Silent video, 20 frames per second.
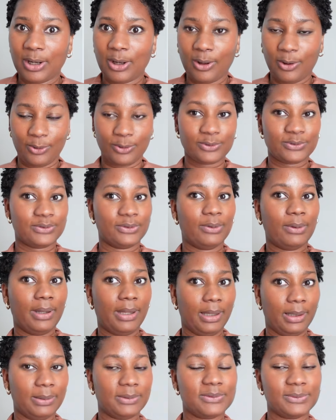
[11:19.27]
also
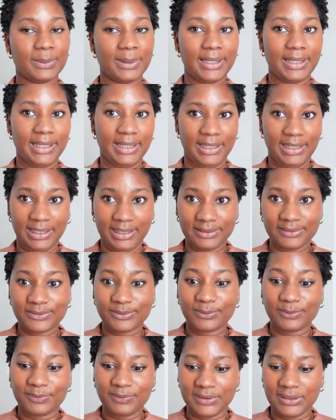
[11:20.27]
helped my hair
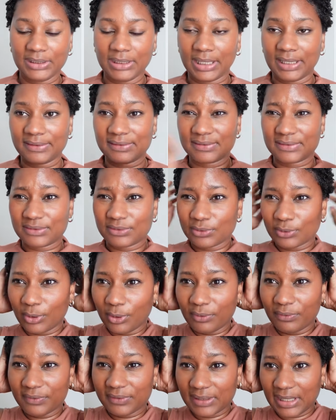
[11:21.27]
to feel as
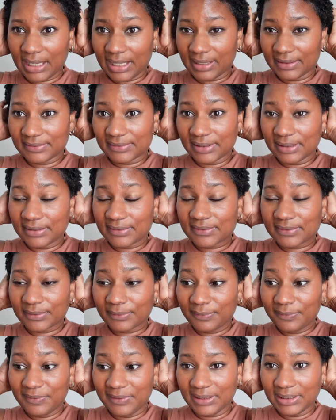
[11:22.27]
soft as it's
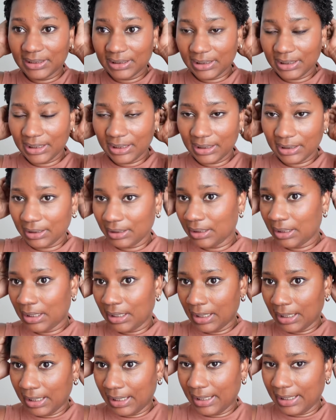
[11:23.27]
feeling.
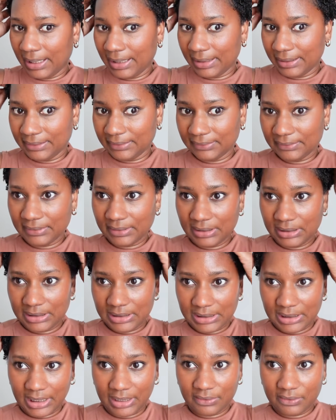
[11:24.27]
And
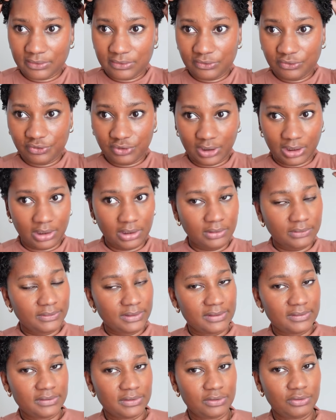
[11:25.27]
yeah, the gel
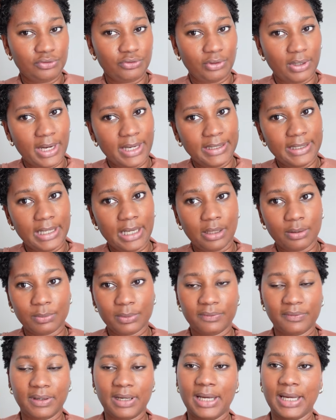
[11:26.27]
doesn't dry down
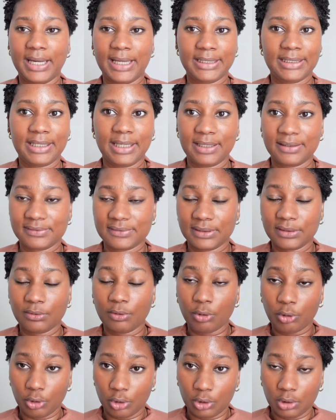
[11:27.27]
with a hard cast
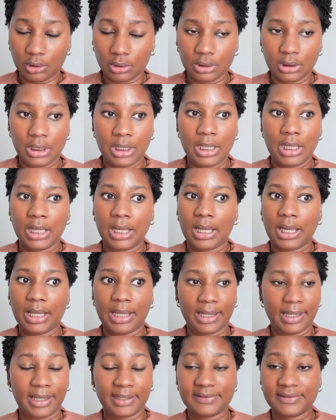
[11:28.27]
at all.
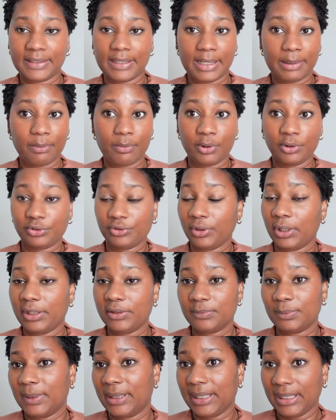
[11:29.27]
Like I said, I
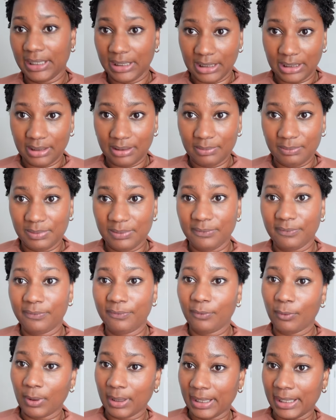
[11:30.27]
moisturized my hair
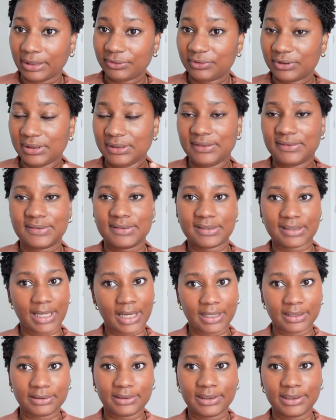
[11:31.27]
before I actually
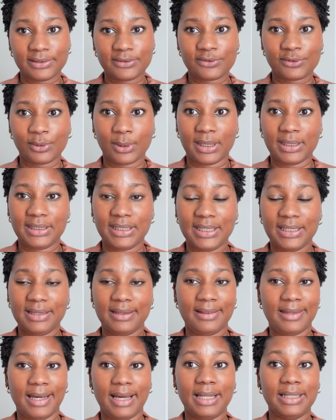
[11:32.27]
styled it, so I
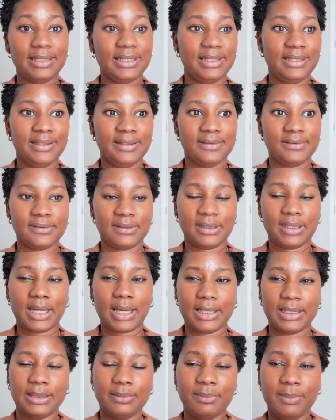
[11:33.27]
think that is an
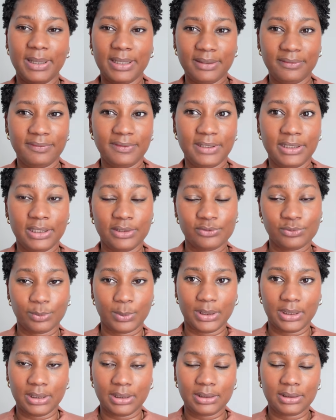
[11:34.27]
added benefit as
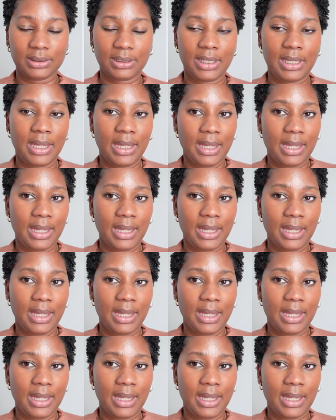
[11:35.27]
well.